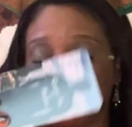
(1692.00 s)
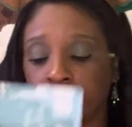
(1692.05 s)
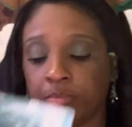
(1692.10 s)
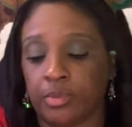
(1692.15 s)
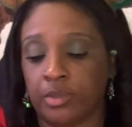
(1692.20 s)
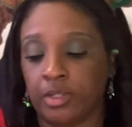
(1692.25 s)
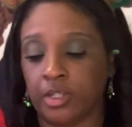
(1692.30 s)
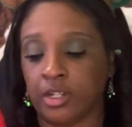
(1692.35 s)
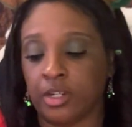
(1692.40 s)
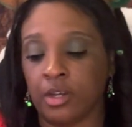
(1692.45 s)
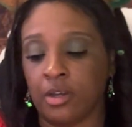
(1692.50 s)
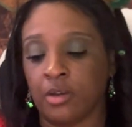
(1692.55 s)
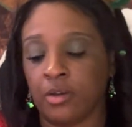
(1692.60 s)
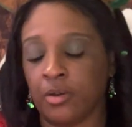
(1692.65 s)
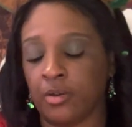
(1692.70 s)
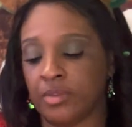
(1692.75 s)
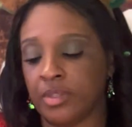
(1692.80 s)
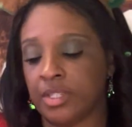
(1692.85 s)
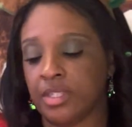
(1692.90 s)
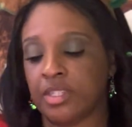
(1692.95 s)
You know,
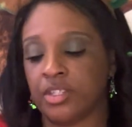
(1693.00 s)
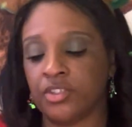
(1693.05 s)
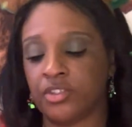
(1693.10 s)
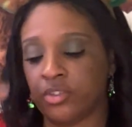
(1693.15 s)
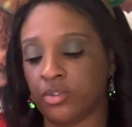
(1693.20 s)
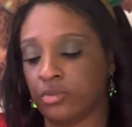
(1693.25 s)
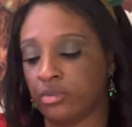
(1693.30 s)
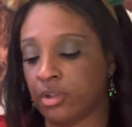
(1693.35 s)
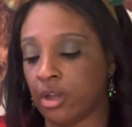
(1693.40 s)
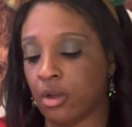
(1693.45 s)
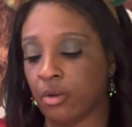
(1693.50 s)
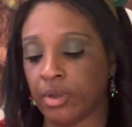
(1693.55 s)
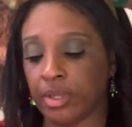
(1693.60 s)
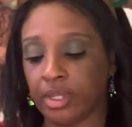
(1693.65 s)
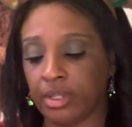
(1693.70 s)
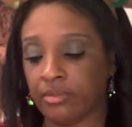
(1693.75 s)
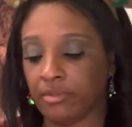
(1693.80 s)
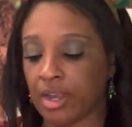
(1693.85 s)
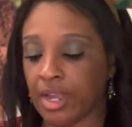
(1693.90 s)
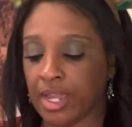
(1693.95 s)
this is you knowing,
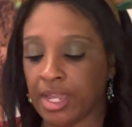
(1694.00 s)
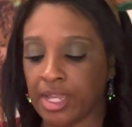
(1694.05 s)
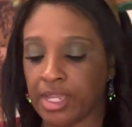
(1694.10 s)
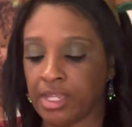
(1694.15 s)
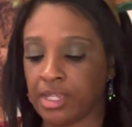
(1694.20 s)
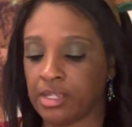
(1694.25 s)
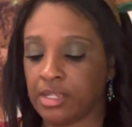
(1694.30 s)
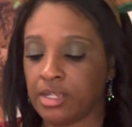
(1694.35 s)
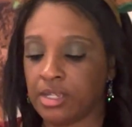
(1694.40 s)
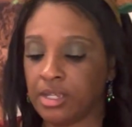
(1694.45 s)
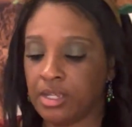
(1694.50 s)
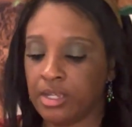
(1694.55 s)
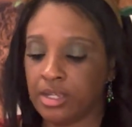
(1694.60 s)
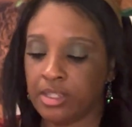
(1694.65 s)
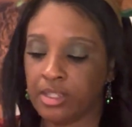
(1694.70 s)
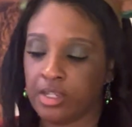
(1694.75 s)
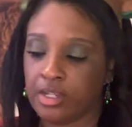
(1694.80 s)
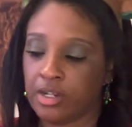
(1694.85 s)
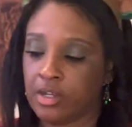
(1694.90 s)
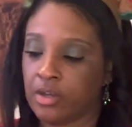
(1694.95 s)
right?
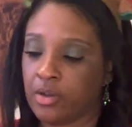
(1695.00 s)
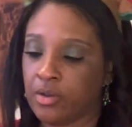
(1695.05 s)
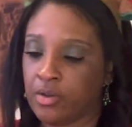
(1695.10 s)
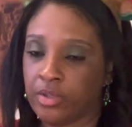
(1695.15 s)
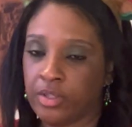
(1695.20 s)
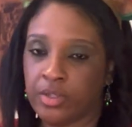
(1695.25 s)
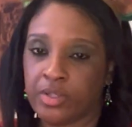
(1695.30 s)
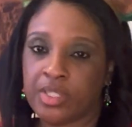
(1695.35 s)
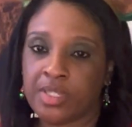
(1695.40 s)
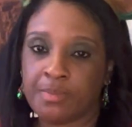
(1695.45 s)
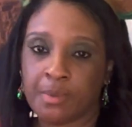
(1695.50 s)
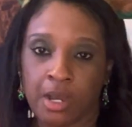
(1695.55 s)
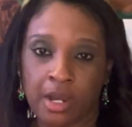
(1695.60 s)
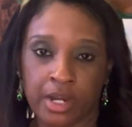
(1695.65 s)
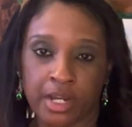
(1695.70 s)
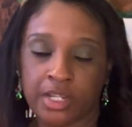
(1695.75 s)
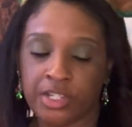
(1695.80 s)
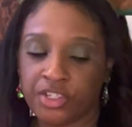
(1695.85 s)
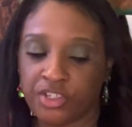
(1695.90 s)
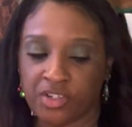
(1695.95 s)
You know, you're
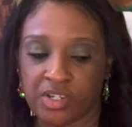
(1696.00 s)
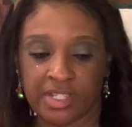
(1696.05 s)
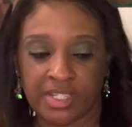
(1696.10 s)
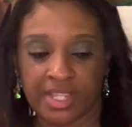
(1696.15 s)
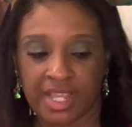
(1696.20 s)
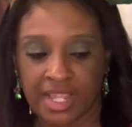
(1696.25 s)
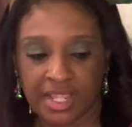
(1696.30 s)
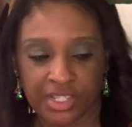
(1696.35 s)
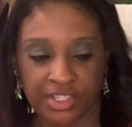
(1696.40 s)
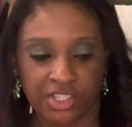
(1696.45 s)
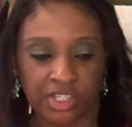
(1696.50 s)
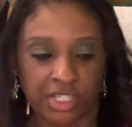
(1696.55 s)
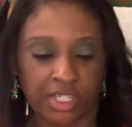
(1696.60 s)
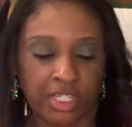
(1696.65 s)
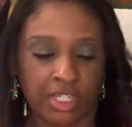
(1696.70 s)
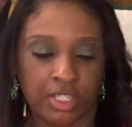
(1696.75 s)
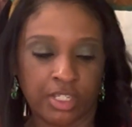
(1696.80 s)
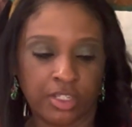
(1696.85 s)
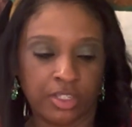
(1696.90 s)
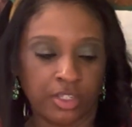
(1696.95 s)
smart, you're
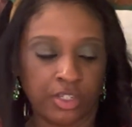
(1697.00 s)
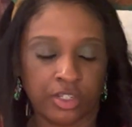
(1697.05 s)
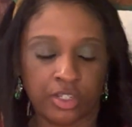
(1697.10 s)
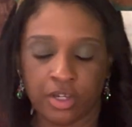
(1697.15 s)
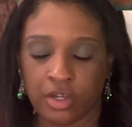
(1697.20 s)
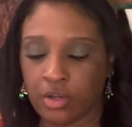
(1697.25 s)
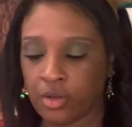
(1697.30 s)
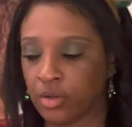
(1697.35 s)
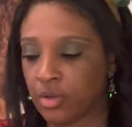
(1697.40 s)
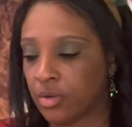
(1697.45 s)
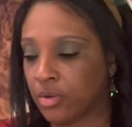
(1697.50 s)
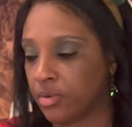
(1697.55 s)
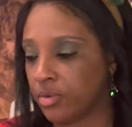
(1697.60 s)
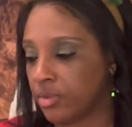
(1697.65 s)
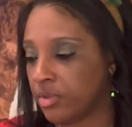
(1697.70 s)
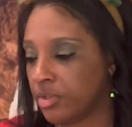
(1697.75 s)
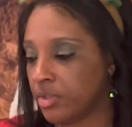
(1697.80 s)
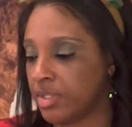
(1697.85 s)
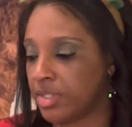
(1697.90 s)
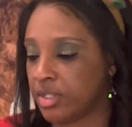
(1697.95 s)
intelligent, you know,
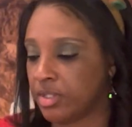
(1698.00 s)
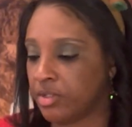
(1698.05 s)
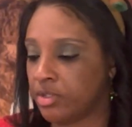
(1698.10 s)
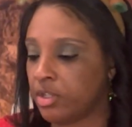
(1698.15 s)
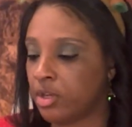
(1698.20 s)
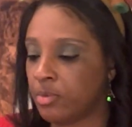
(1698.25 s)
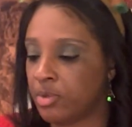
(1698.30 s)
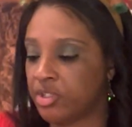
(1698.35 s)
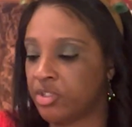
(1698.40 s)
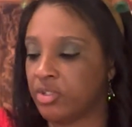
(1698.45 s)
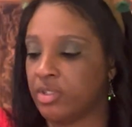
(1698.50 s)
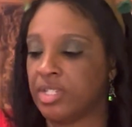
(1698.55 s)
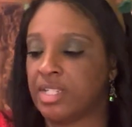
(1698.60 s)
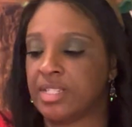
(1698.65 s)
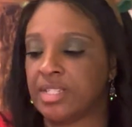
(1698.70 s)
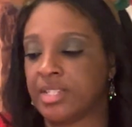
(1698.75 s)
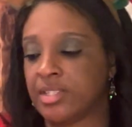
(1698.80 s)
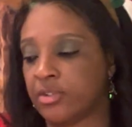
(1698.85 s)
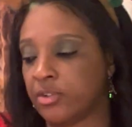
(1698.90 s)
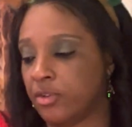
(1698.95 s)
you know what you need
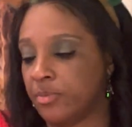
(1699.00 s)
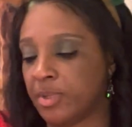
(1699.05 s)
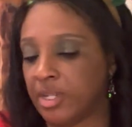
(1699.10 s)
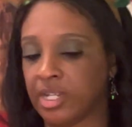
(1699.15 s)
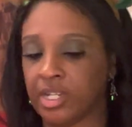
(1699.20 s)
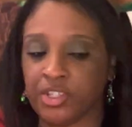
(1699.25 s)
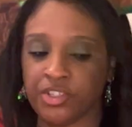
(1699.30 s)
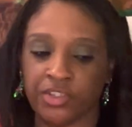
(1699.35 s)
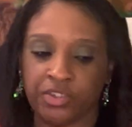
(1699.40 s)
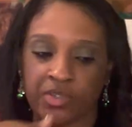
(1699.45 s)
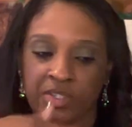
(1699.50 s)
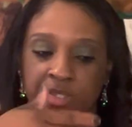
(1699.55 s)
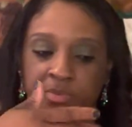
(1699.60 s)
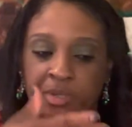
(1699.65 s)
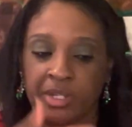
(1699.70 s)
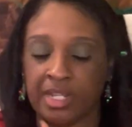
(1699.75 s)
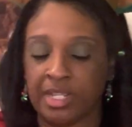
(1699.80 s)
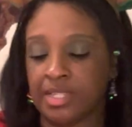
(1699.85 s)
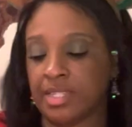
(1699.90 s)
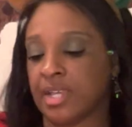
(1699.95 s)
to do because you're
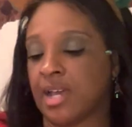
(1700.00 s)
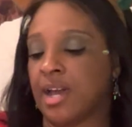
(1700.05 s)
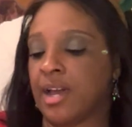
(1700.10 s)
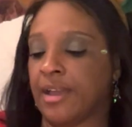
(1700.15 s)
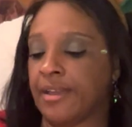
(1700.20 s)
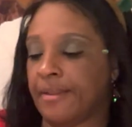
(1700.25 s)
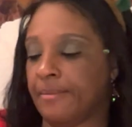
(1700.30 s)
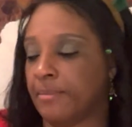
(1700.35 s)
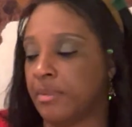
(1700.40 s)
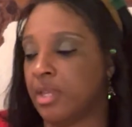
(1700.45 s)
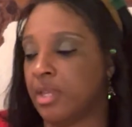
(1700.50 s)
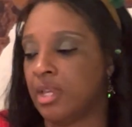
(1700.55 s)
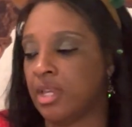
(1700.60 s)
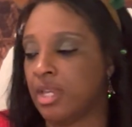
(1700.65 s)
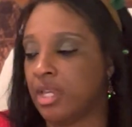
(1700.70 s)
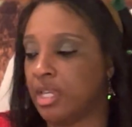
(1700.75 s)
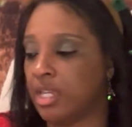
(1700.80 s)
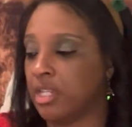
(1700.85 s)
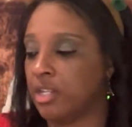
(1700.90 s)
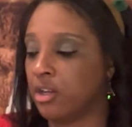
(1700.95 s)
spending time
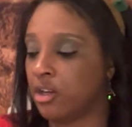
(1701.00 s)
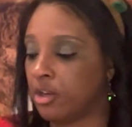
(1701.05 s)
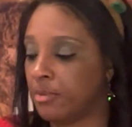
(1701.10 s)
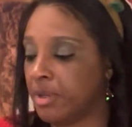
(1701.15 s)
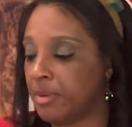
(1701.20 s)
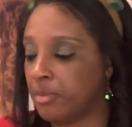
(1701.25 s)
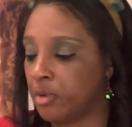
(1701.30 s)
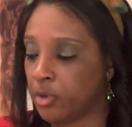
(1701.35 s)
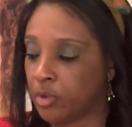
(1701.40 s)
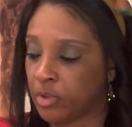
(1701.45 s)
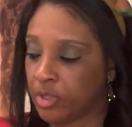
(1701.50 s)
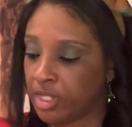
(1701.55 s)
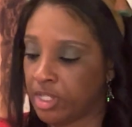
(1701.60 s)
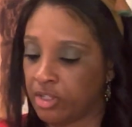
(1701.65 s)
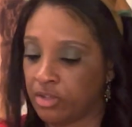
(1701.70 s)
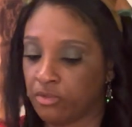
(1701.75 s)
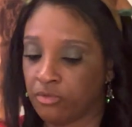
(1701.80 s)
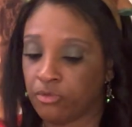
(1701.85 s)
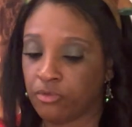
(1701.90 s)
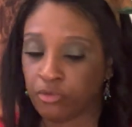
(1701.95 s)
in hermit mode and
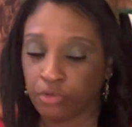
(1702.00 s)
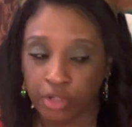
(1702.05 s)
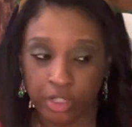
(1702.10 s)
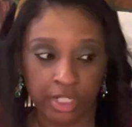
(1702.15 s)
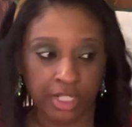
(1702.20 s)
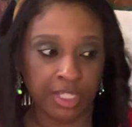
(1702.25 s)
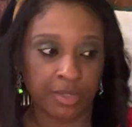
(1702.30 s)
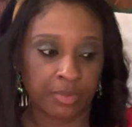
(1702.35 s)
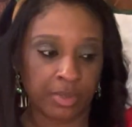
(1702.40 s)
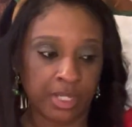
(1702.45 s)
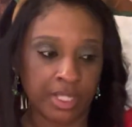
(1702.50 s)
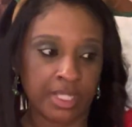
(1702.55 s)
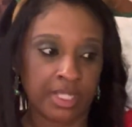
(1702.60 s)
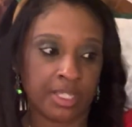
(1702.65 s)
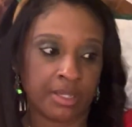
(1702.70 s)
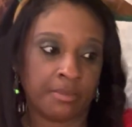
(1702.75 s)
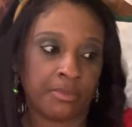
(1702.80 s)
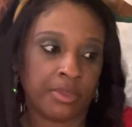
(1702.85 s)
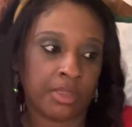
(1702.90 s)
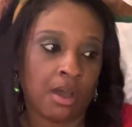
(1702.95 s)
you're really putting
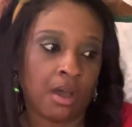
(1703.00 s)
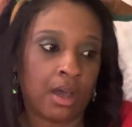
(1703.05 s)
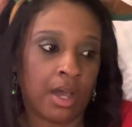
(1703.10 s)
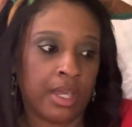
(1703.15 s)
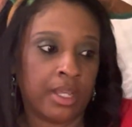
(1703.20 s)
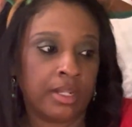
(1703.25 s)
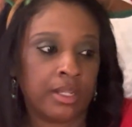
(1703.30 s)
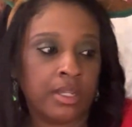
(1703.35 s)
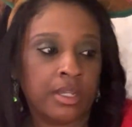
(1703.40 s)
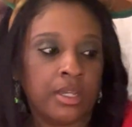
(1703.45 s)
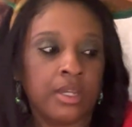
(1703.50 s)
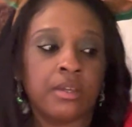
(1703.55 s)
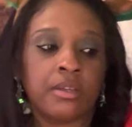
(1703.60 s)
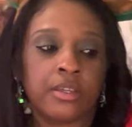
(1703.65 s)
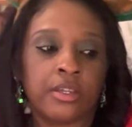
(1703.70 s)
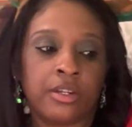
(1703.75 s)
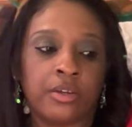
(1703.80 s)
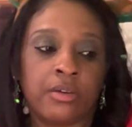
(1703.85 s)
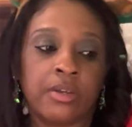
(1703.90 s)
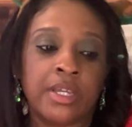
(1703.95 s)
some thought,
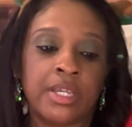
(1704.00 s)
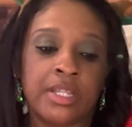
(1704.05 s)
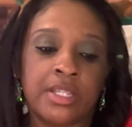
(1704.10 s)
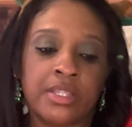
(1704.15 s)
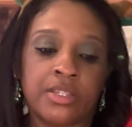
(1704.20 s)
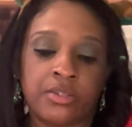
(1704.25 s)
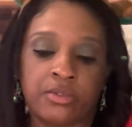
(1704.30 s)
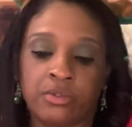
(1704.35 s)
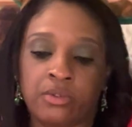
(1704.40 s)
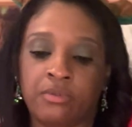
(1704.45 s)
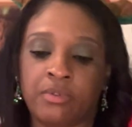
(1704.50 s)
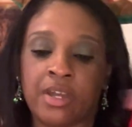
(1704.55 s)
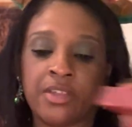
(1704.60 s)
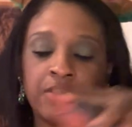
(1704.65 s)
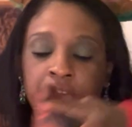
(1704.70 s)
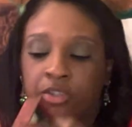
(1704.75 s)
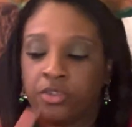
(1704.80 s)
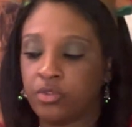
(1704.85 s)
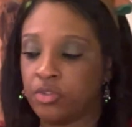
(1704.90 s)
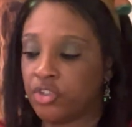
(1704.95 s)
you know, into whether
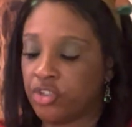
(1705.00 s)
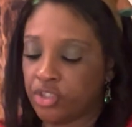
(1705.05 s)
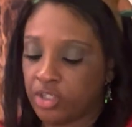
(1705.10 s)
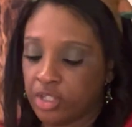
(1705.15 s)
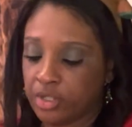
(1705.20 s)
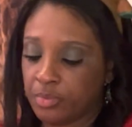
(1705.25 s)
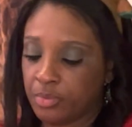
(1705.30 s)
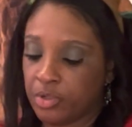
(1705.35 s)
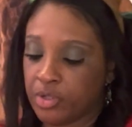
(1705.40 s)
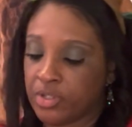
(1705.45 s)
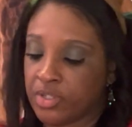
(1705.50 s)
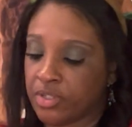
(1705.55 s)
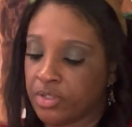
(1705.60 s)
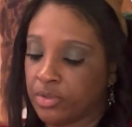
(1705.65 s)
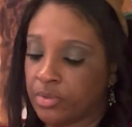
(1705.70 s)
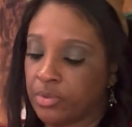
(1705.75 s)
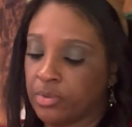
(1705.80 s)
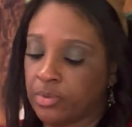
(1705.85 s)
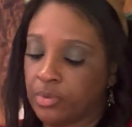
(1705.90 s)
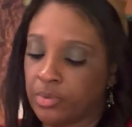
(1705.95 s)
you should
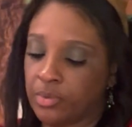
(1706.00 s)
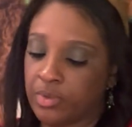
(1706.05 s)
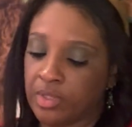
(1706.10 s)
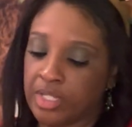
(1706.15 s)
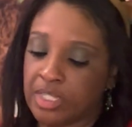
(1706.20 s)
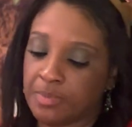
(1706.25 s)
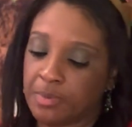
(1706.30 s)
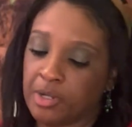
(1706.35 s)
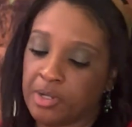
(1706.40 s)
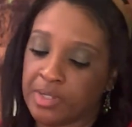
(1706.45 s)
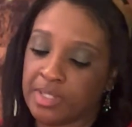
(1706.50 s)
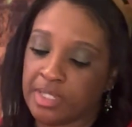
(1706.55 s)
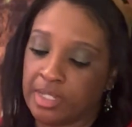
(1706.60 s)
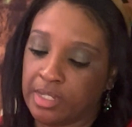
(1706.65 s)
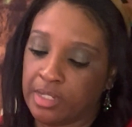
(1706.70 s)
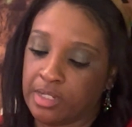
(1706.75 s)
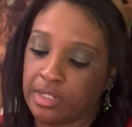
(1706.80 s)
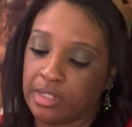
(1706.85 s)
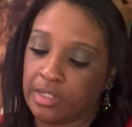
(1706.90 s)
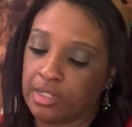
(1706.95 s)
pursue this
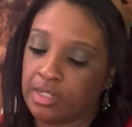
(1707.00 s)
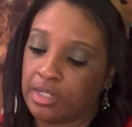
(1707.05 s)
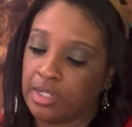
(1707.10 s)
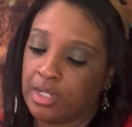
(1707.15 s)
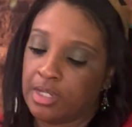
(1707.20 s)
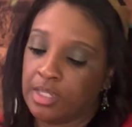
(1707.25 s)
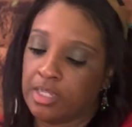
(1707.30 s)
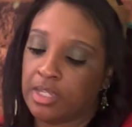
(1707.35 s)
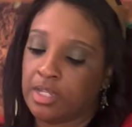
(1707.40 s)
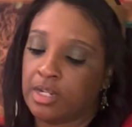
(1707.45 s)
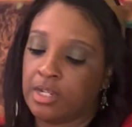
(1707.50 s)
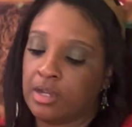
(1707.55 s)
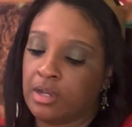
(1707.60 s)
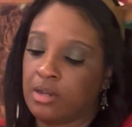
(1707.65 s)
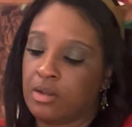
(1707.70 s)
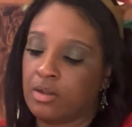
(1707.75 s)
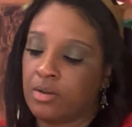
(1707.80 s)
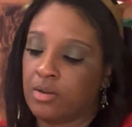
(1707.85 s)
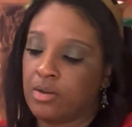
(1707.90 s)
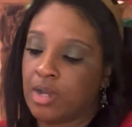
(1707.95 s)
person. You
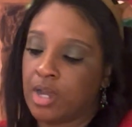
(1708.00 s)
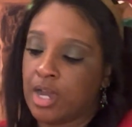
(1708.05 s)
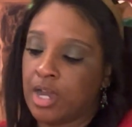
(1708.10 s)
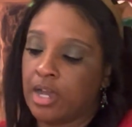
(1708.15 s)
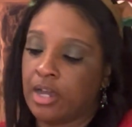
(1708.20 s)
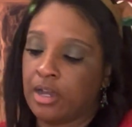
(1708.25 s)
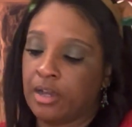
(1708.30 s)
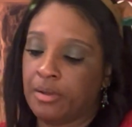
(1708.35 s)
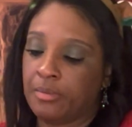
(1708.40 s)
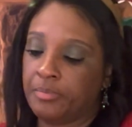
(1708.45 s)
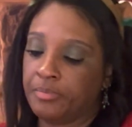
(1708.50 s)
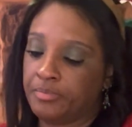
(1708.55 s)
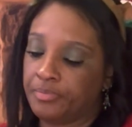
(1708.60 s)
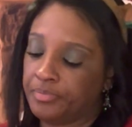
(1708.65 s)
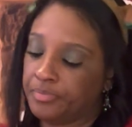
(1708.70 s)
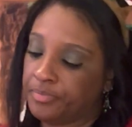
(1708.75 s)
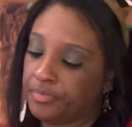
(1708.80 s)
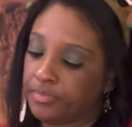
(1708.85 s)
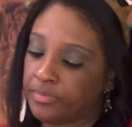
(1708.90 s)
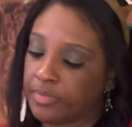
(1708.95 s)
know,
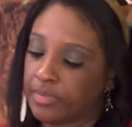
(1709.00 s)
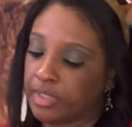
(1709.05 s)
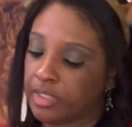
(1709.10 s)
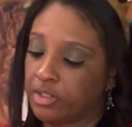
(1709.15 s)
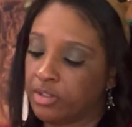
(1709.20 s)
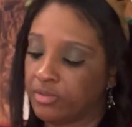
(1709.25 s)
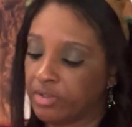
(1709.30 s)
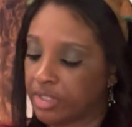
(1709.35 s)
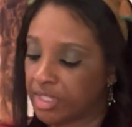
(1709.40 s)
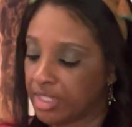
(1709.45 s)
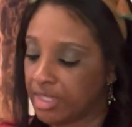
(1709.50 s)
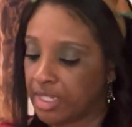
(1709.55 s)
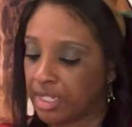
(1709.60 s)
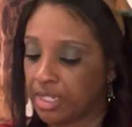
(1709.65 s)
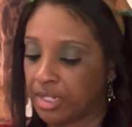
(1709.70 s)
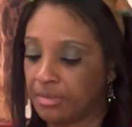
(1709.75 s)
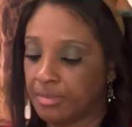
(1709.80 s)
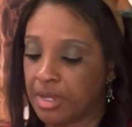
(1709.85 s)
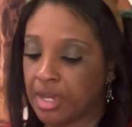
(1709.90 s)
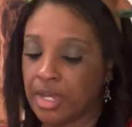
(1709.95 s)
you're really
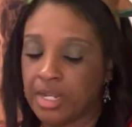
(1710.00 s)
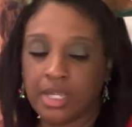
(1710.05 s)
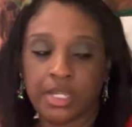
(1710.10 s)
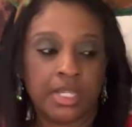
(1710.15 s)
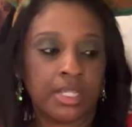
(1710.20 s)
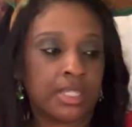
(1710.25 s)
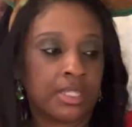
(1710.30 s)
thinking about it.